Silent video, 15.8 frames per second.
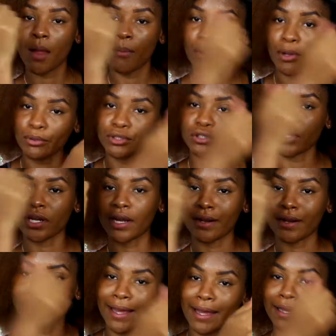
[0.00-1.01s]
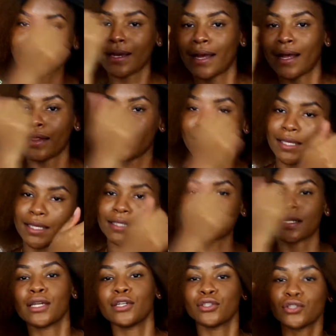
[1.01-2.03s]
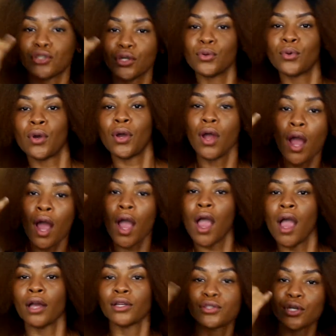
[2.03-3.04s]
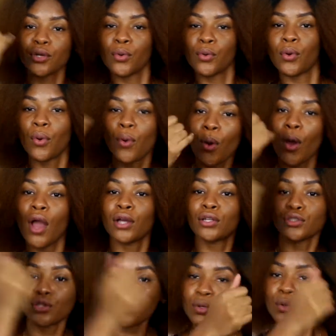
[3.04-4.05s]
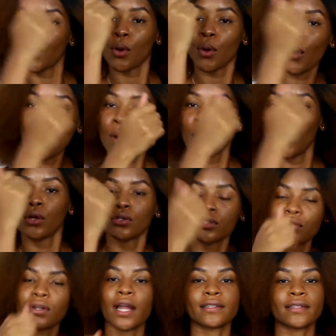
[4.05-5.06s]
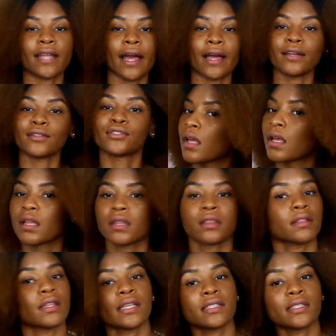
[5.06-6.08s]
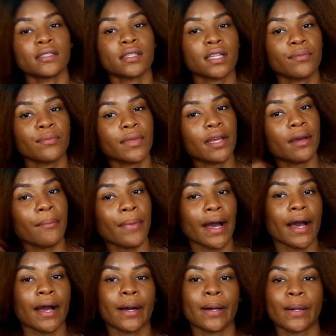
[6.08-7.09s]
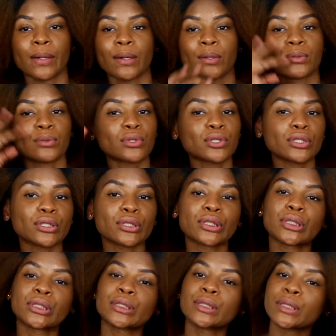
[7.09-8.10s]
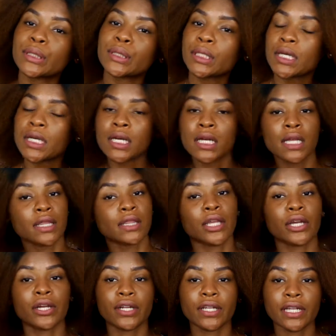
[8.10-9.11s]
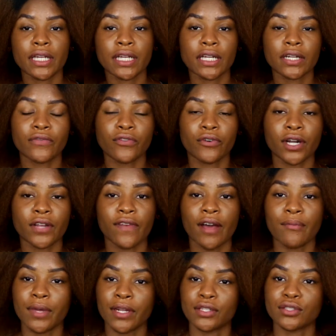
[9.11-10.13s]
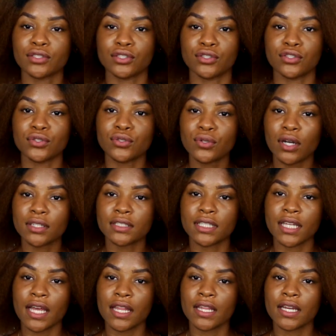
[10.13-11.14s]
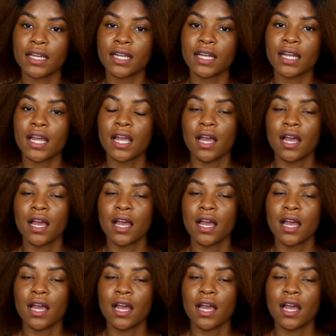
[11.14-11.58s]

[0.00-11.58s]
blow dryer like this, shoo, shoo, shoo, shoo, like that. This took me about thirty to forty-five minutes to do altogether.